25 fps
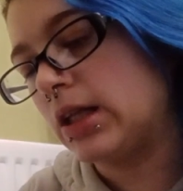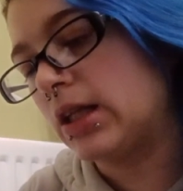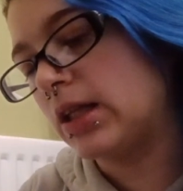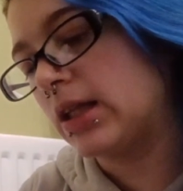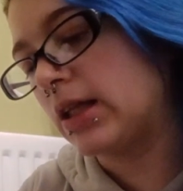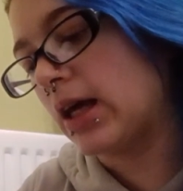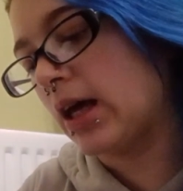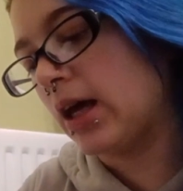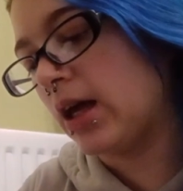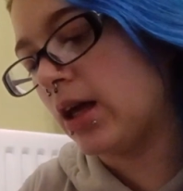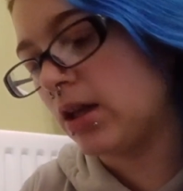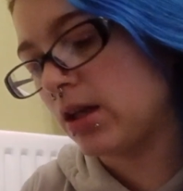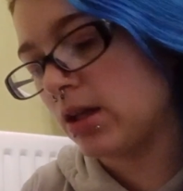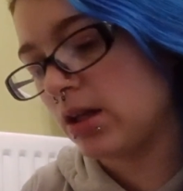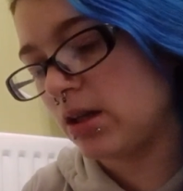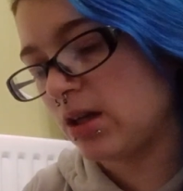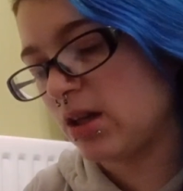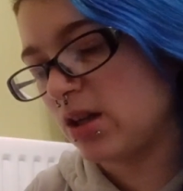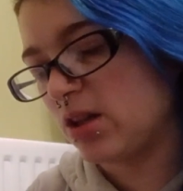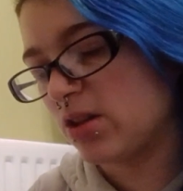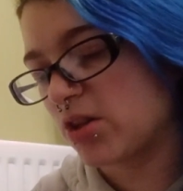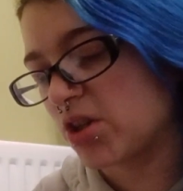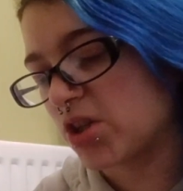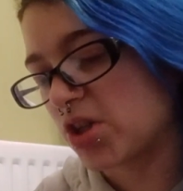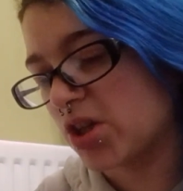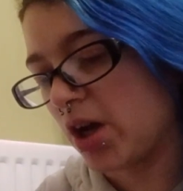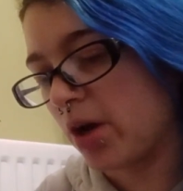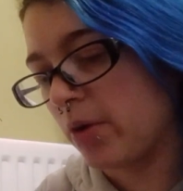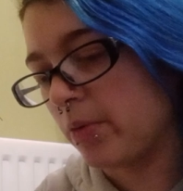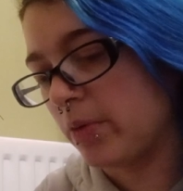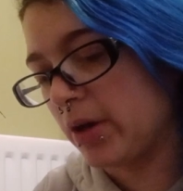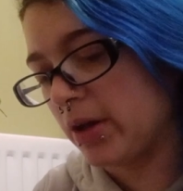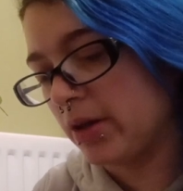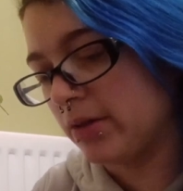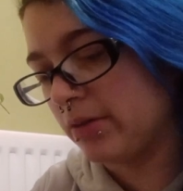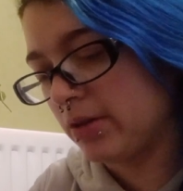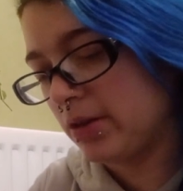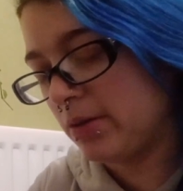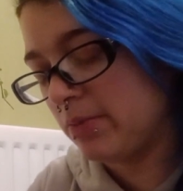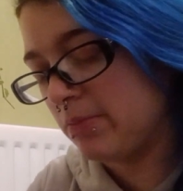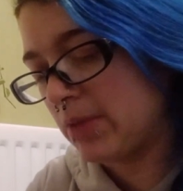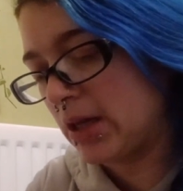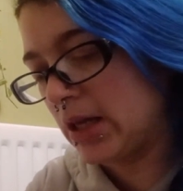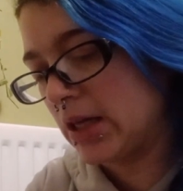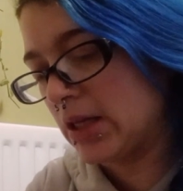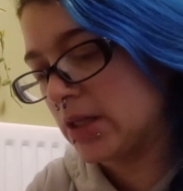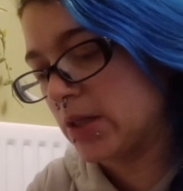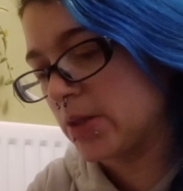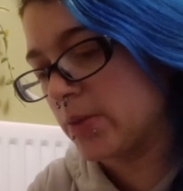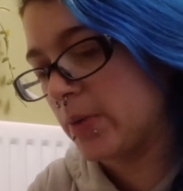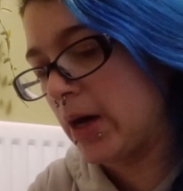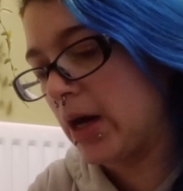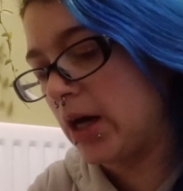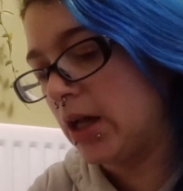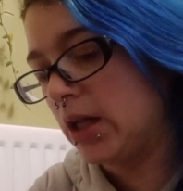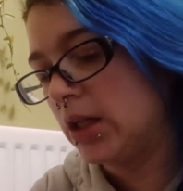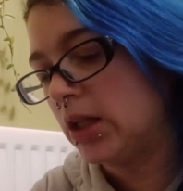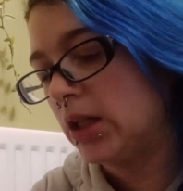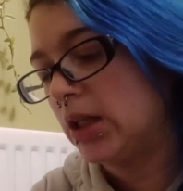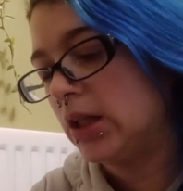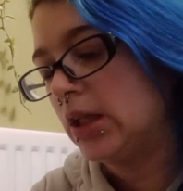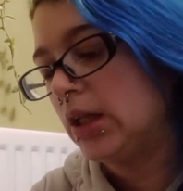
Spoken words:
get, I'll show it, may as well,